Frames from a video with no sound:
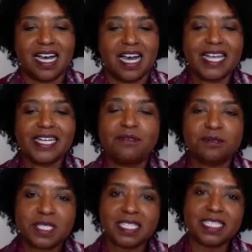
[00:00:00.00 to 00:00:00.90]
I
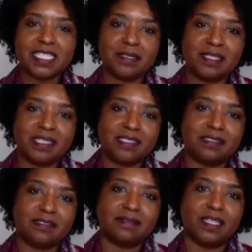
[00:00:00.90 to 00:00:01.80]
don't
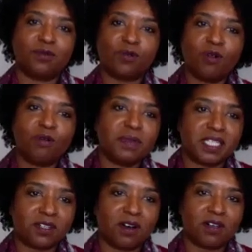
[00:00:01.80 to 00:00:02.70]
see
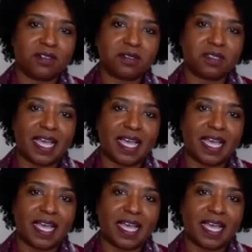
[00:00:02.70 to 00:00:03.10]
enrollment calls